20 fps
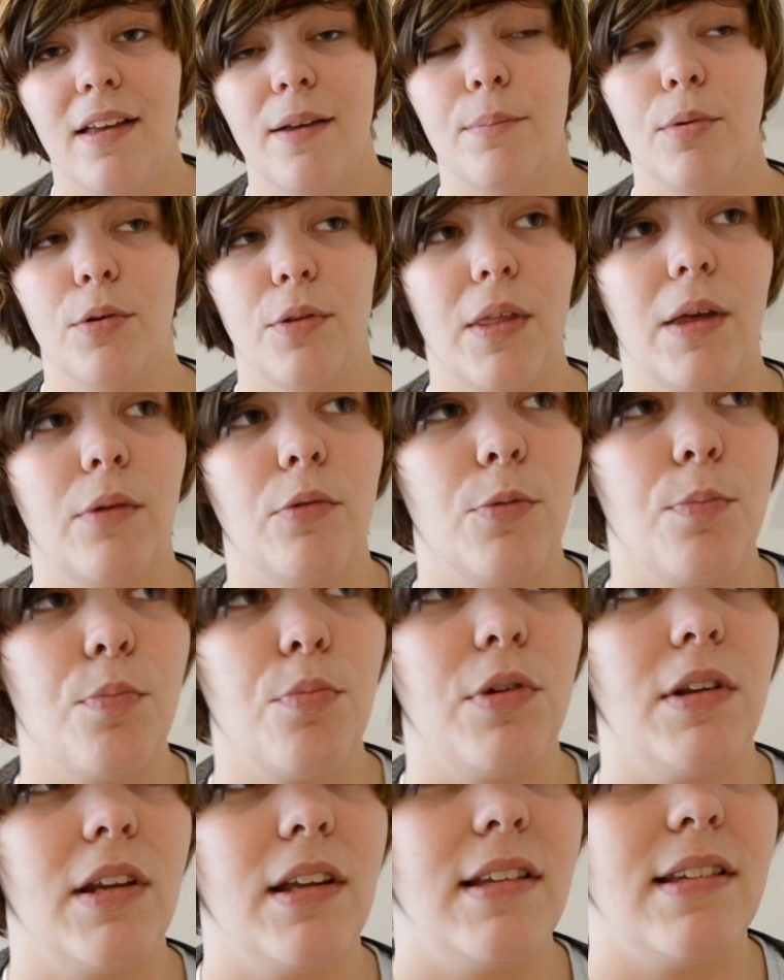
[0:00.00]
But that was
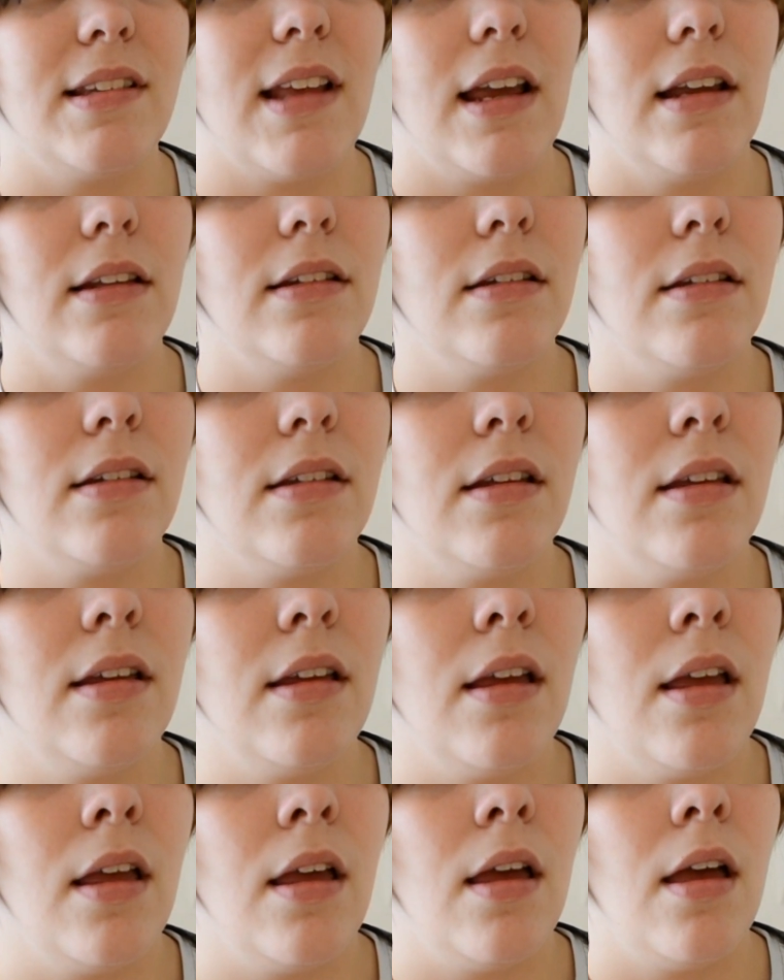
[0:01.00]
pretty insane.
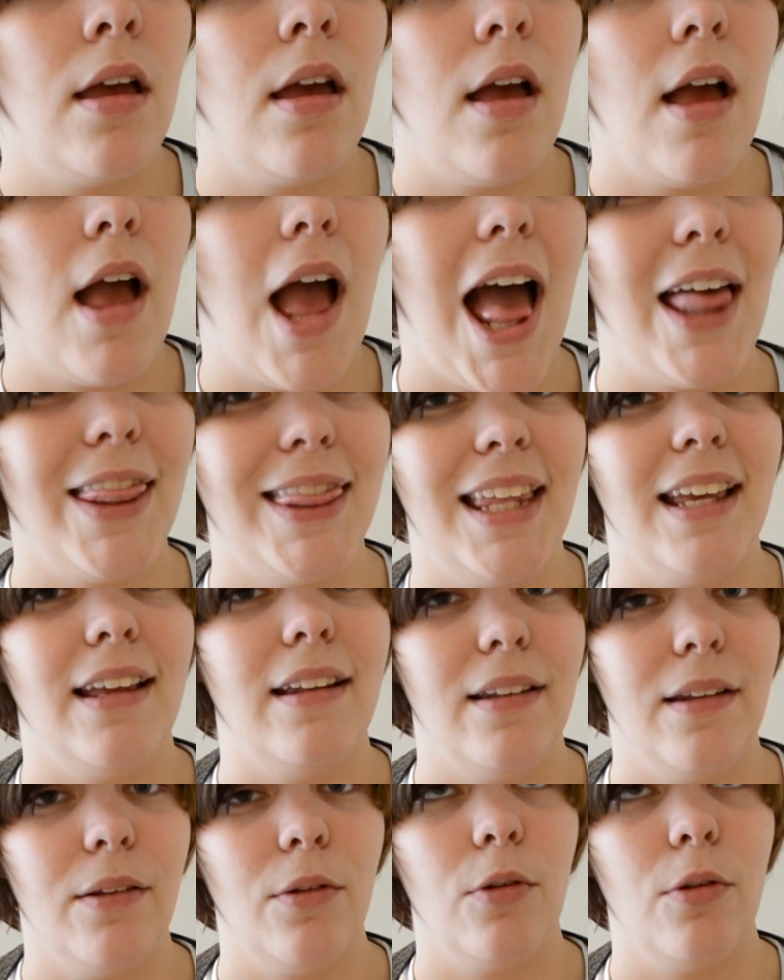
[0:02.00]
And then,